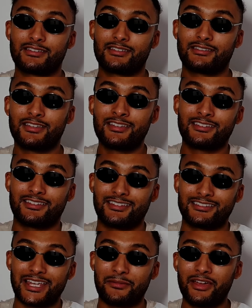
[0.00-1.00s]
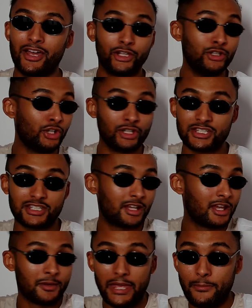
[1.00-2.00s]
You can
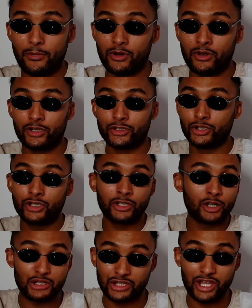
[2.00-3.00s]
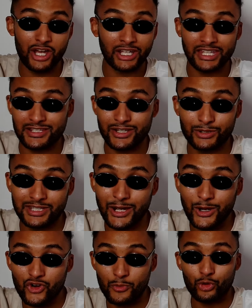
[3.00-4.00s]
you can go to Turkey's hotel
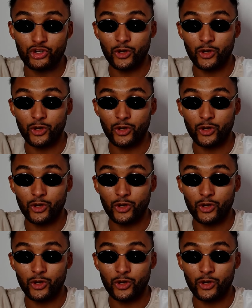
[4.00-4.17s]
room all you